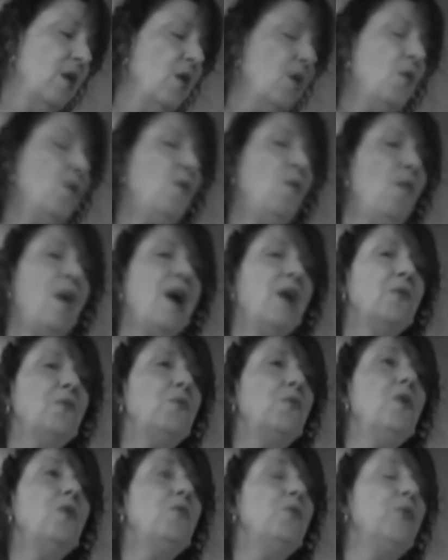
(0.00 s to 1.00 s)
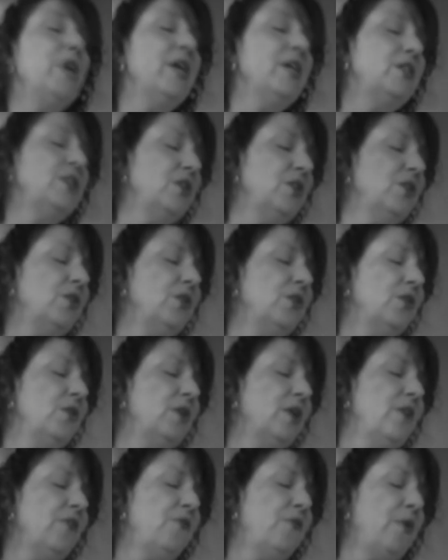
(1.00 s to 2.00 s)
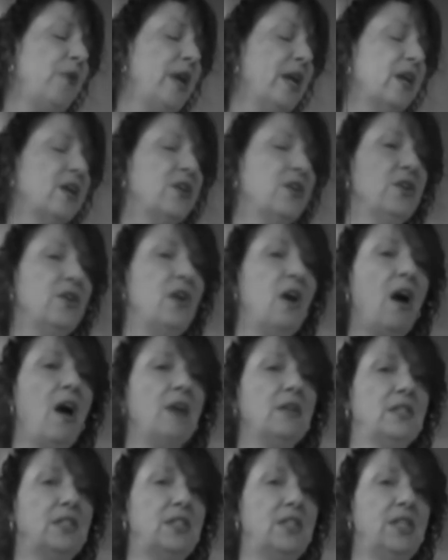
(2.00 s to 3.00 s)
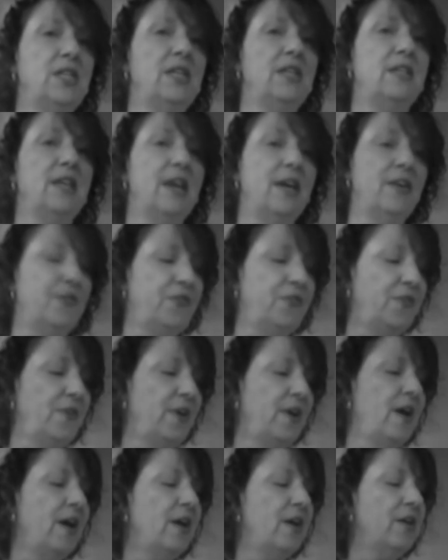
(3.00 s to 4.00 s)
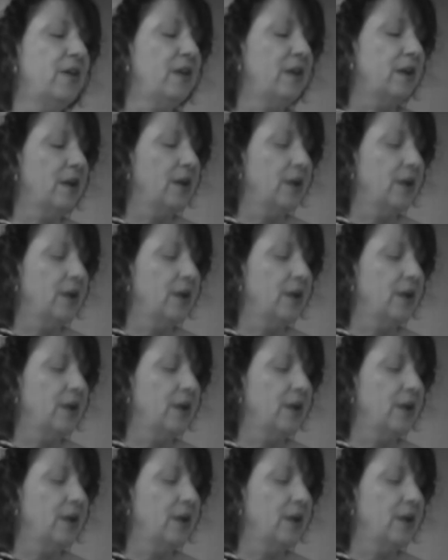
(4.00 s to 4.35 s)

What would we do if we could all see that far?